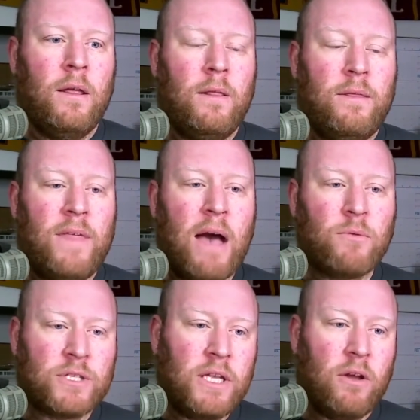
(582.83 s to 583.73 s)
that
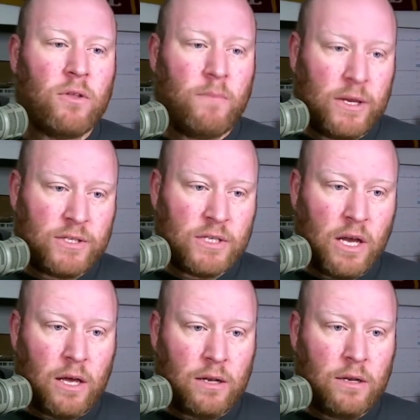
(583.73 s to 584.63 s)
was the year that
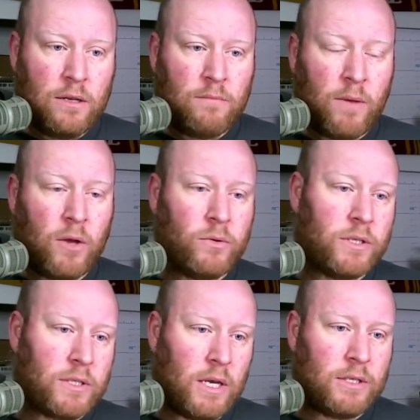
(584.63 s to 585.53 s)
my
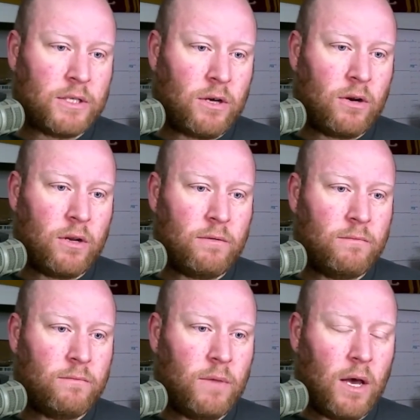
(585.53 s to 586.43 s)
oldest son, started
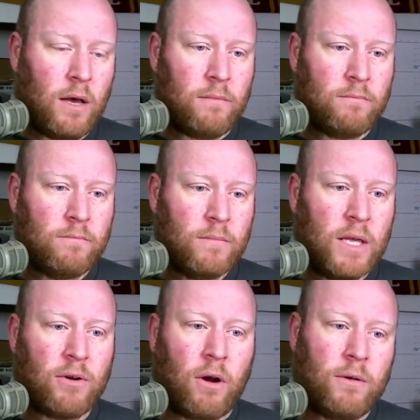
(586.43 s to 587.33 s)

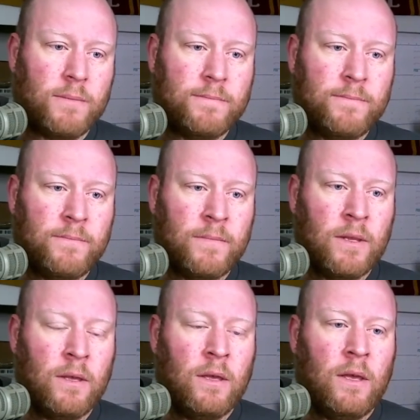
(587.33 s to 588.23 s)
kindergarten.
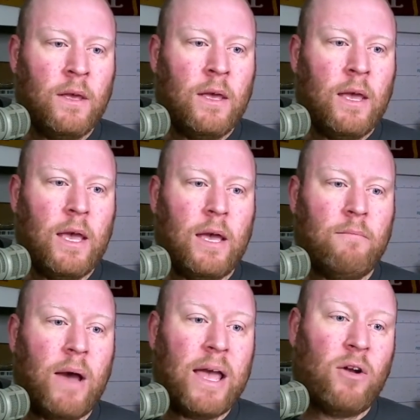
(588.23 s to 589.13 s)

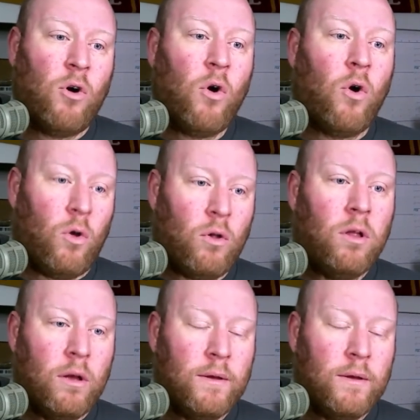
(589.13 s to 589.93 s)
And my goal,